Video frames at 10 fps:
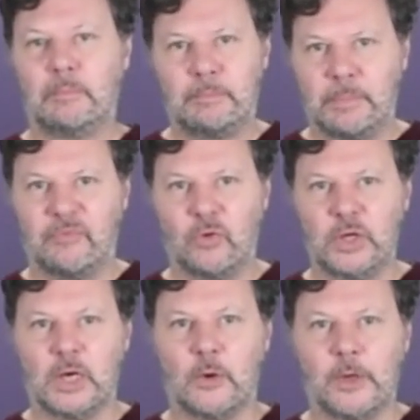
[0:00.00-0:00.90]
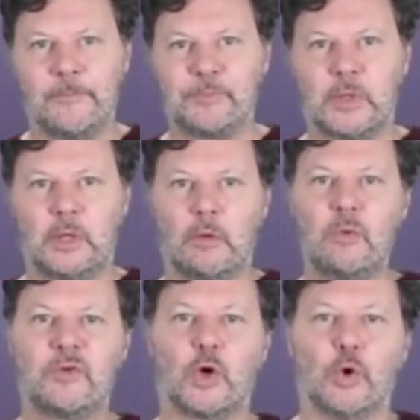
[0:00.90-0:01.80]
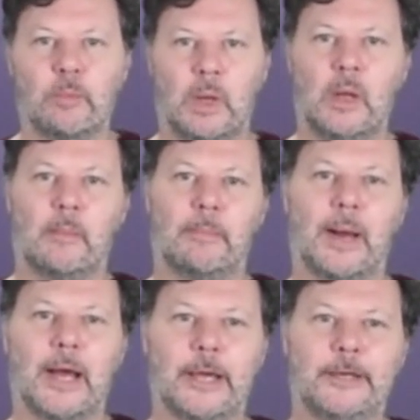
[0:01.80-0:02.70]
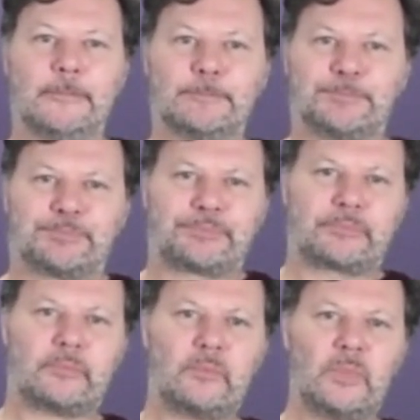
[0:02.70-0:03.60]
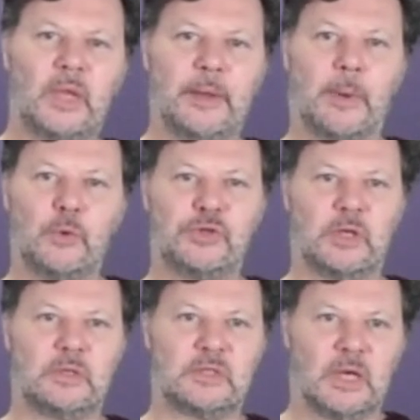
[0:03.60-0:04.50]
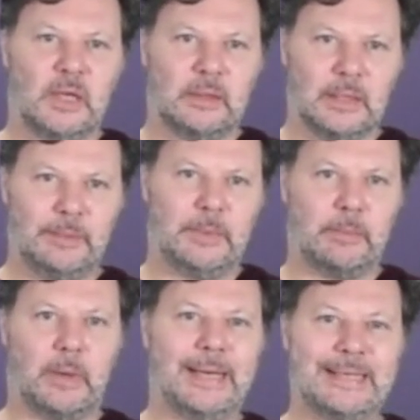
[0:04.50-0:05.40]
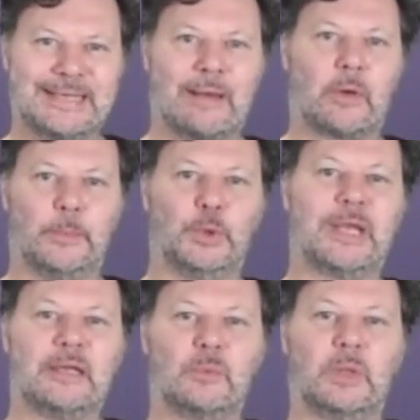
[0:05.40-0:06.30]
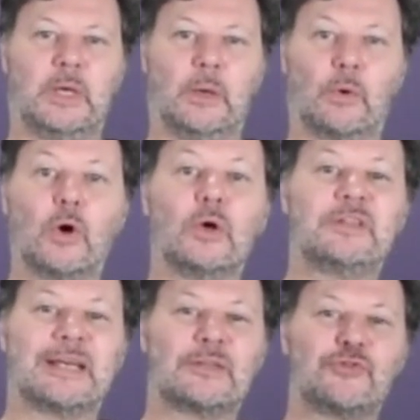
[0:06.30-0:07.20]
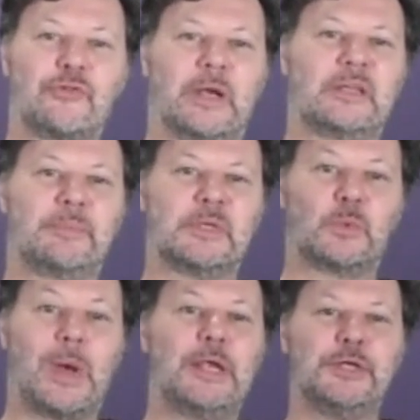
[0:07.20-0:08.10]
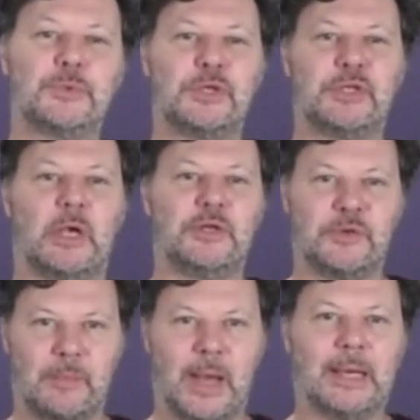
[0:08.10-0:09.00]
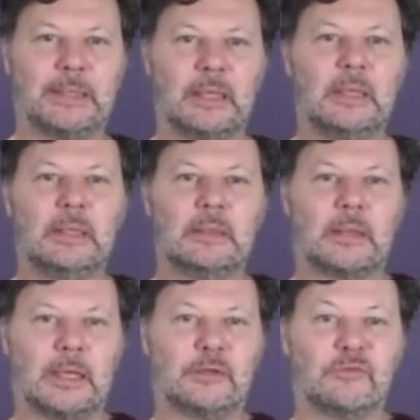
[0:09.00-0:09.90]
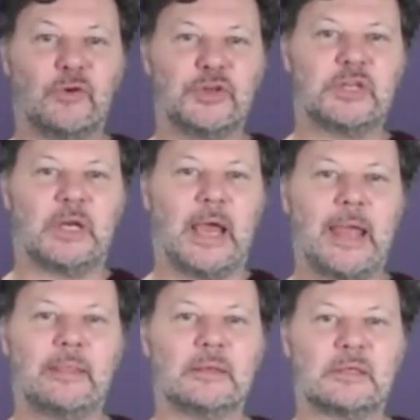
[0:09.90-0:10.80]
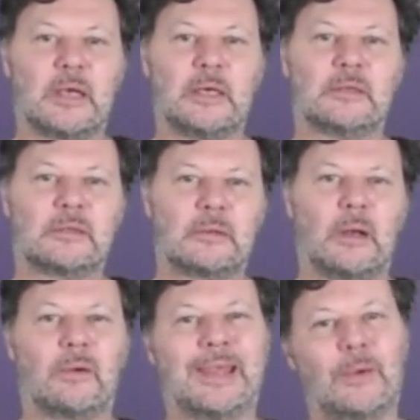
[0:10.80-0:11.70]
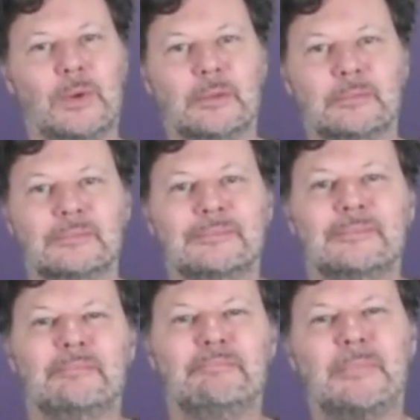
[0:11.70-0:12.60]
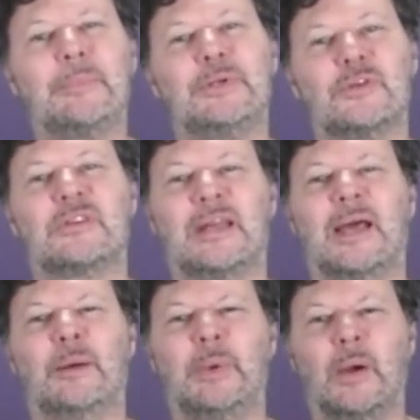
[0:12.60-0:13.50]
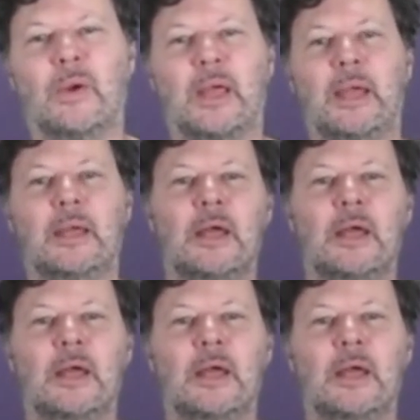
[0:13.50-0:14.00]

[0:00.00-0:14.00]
before you know it, you're overcome by emotions. The limbic brain is now communicating with the neocortex and trying to persuade you to change your mind. That little voice in your head that says, okay, well, maybe just tonight will be okay,